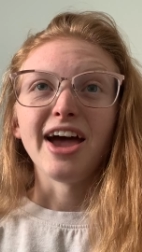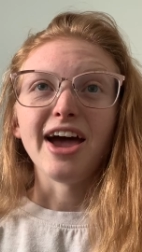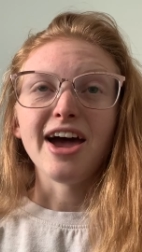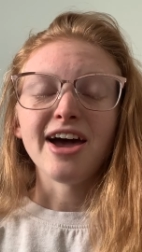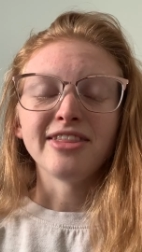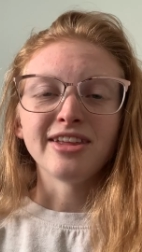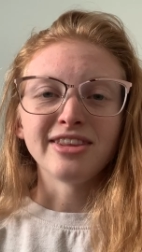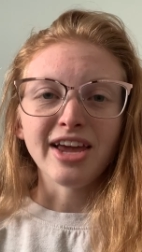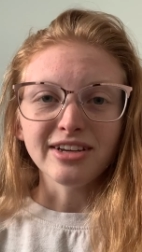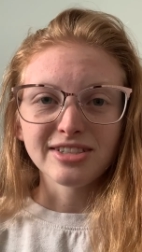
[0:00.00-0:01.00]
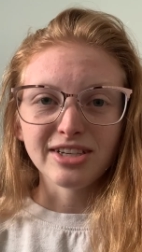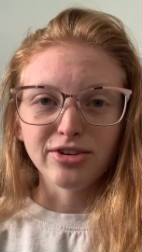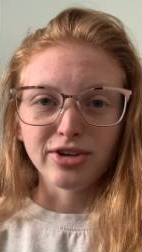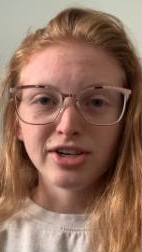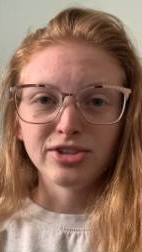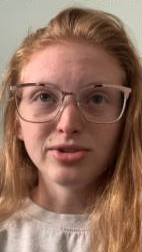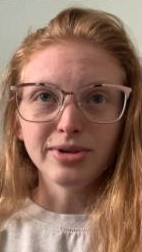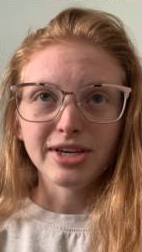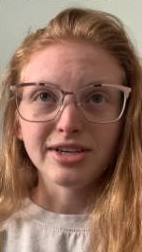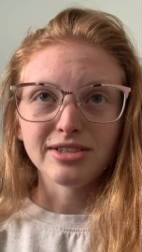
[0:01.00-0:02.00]
And the next thing you're going to do
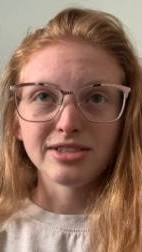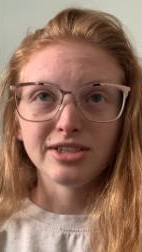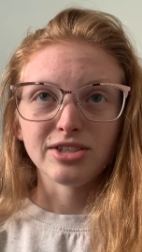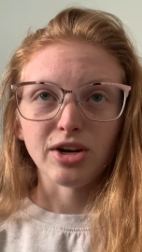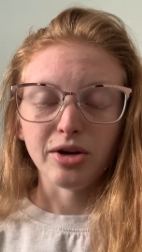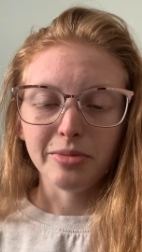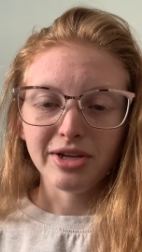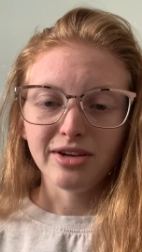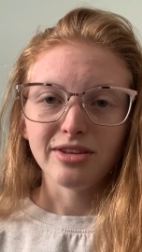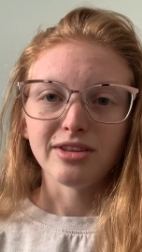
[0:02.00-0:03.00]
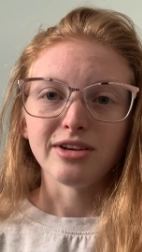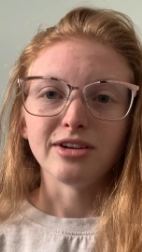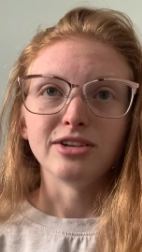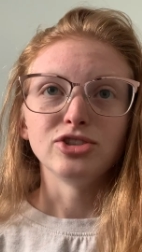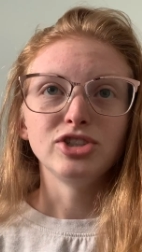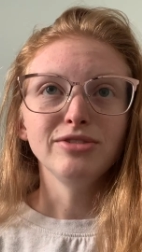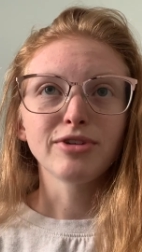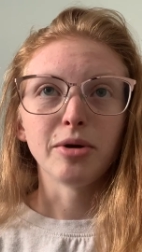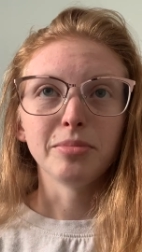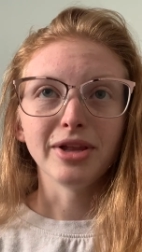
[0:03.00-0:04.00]
is determine their chief
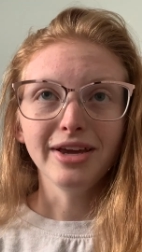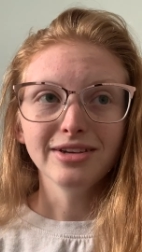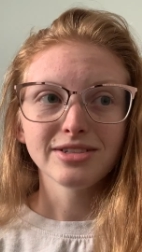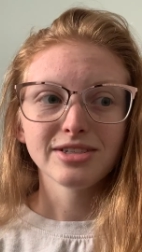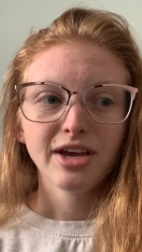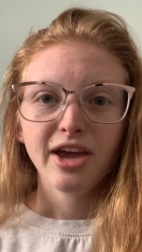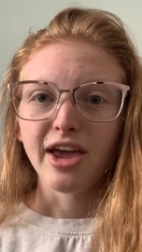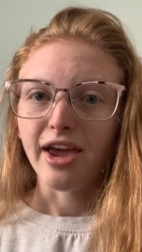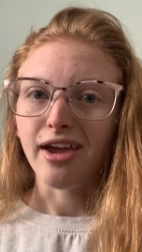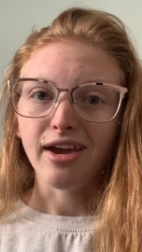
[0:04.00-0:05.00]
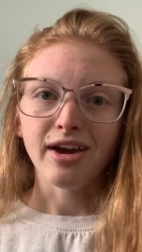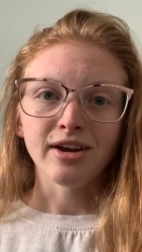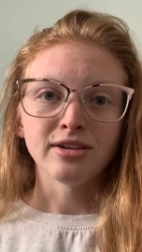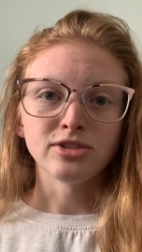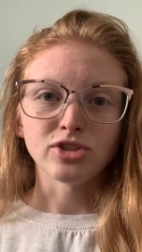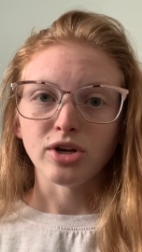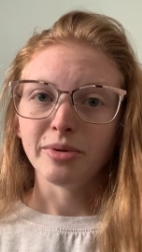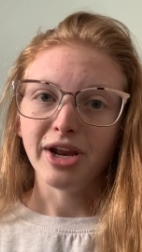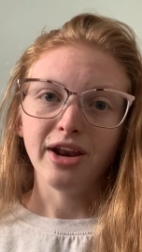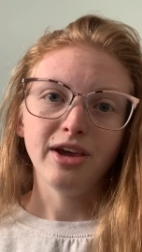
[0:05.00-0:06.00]
complaint and
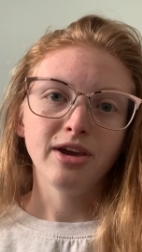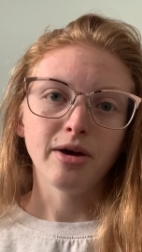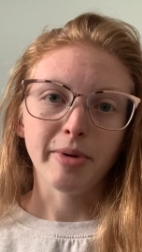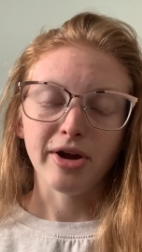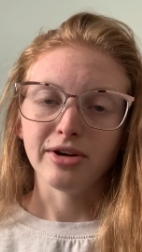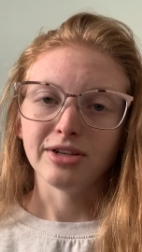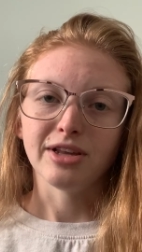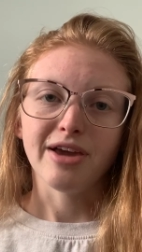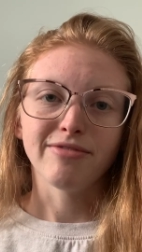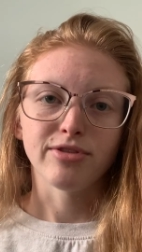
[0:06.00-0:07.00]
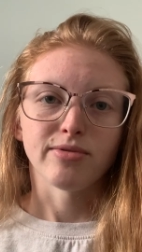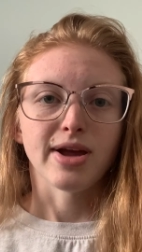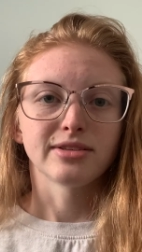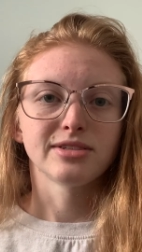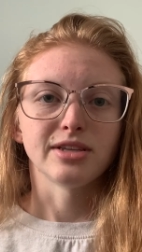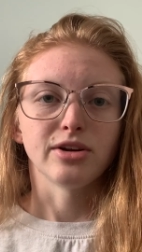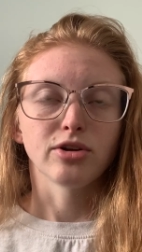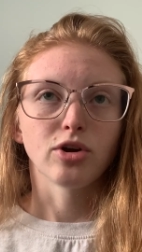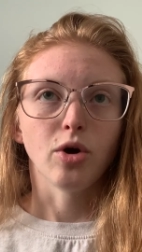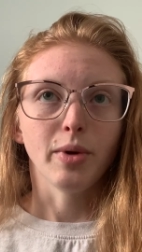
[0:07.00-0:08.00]
determine any apparent life threats that
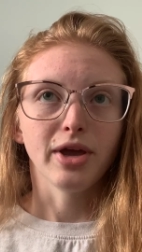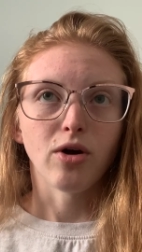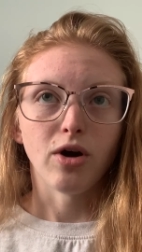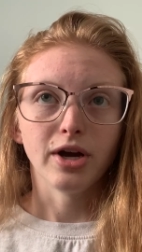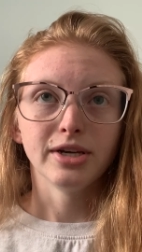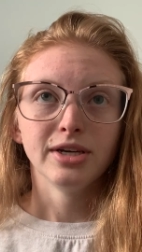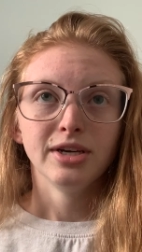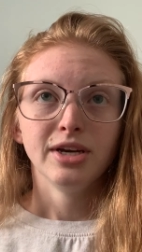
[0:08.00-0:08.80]
are going on.